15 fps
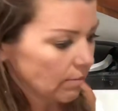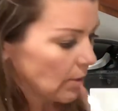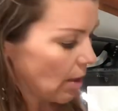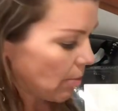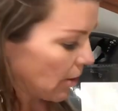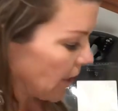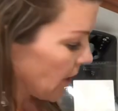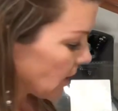a
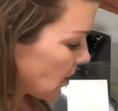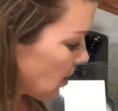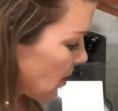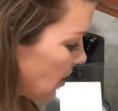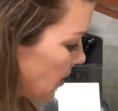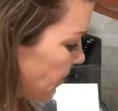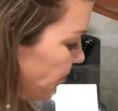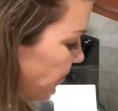couple eggs in
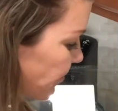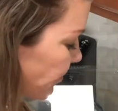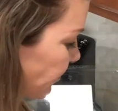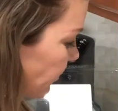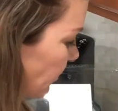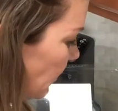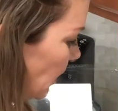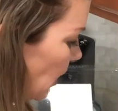there.
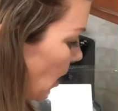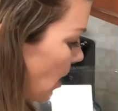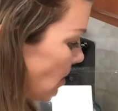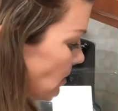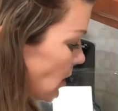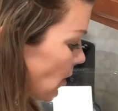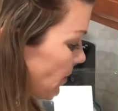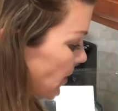And
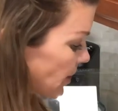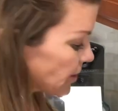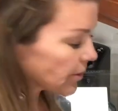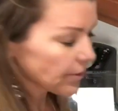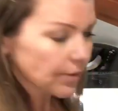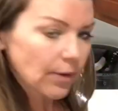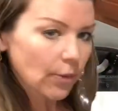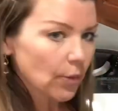so I'm gonna do
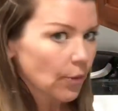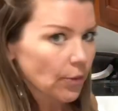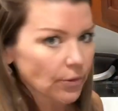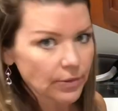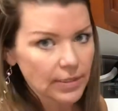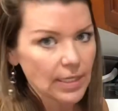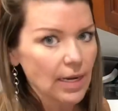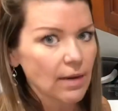the whole
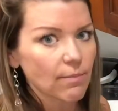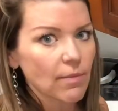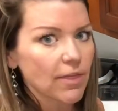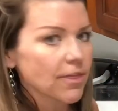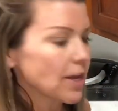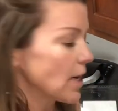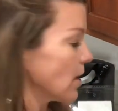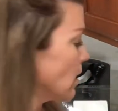same
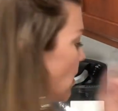thing.